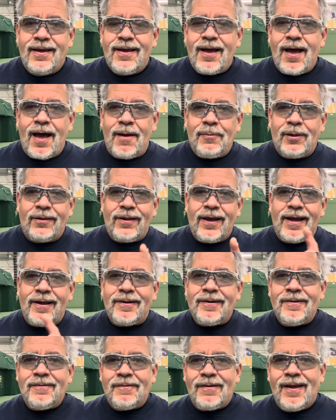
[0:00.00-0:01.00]
I'm
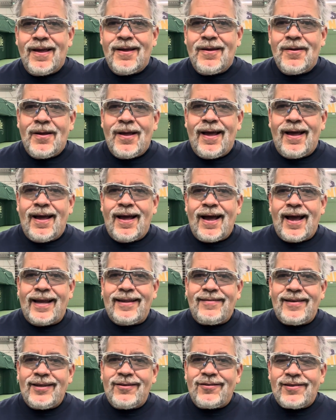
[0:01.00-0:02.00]
Alain. I
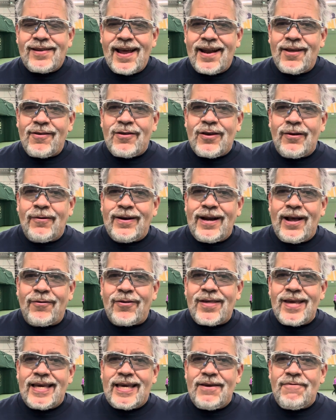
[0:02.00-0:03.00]
teach tennis here in
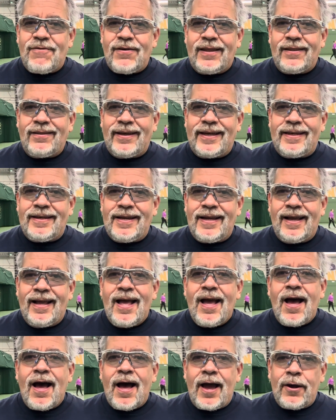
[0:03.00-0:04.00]
Helsinki, Finland.
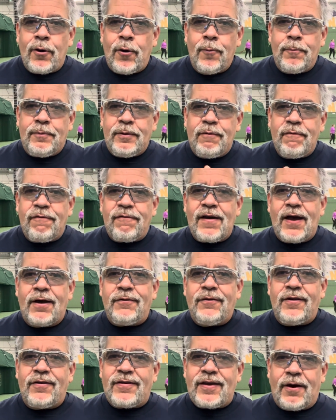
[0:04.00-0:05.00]
I hope you found
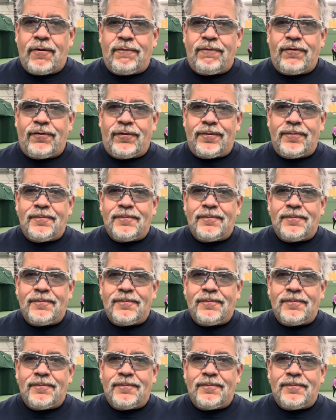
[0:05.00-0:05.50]
this helpful.